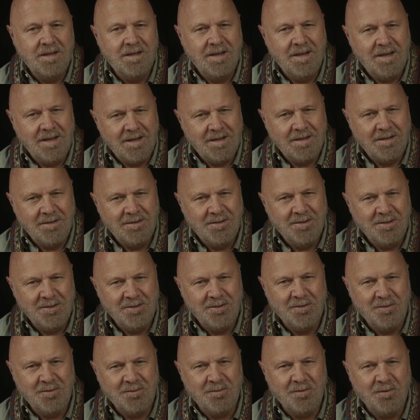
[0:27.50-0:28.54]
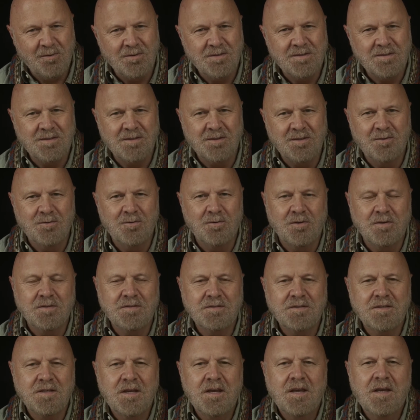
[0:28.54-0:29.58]
and a university
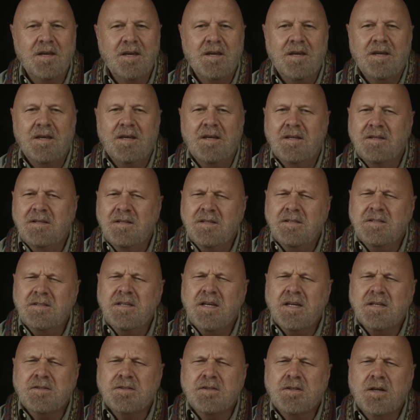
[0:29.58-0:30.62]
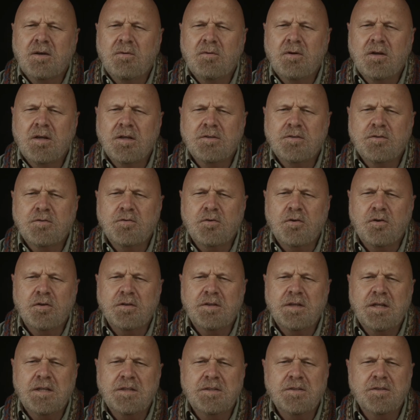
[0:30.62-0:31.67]
course. In this section, I would like to draw
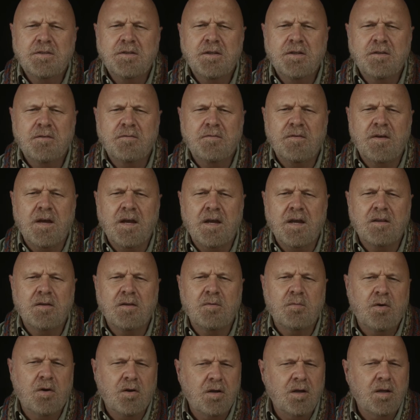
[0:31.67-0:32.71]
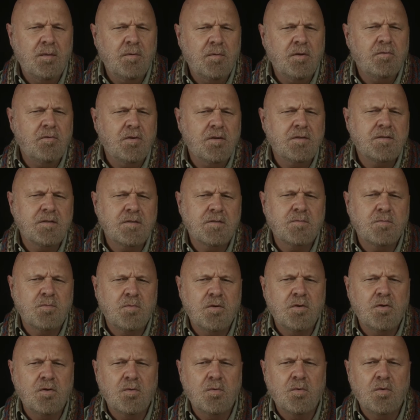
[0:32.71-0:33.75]
attention to the fact that while Climate Crisis
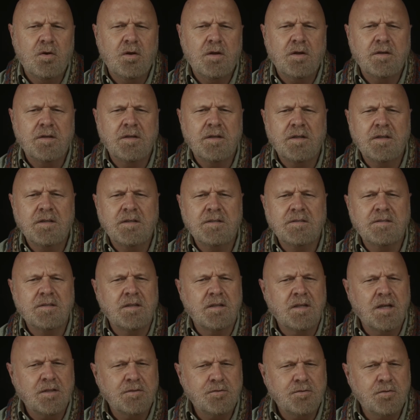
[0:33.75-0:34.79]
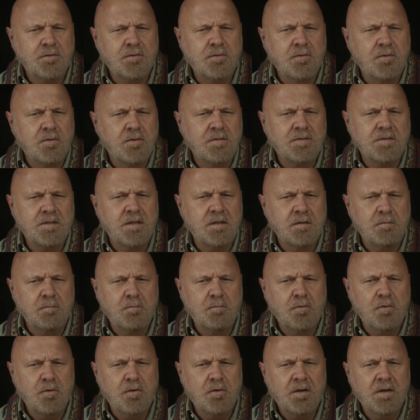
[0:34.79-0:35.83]
101 is a lecture course and a
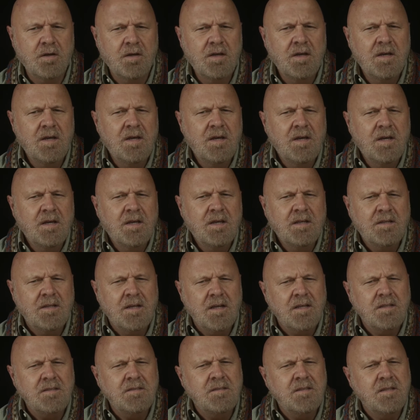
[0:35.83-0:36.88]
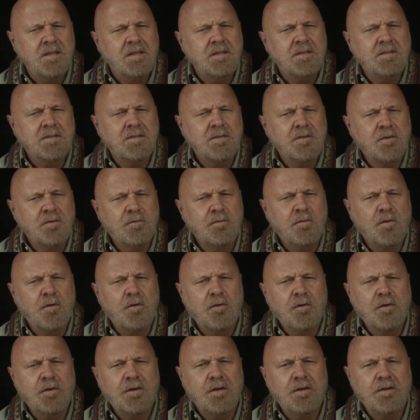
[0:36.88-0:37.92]
book, it does things that are
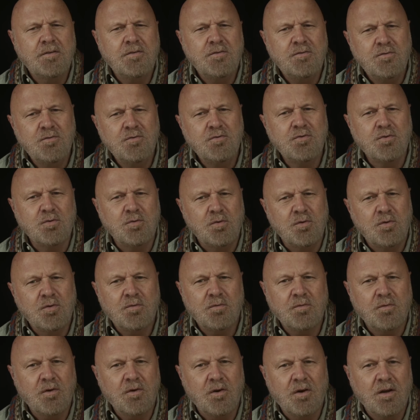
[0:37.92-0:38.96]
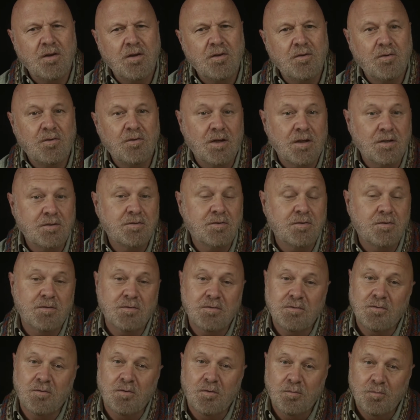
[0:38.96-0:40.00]
very unusual for either
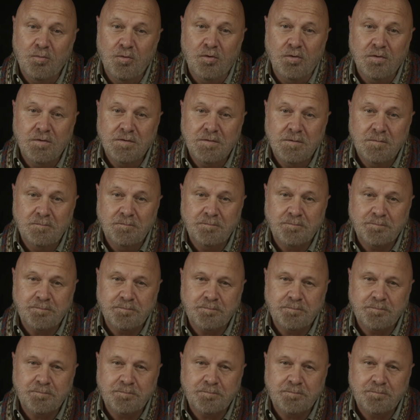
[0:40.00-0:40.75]
lectures or books.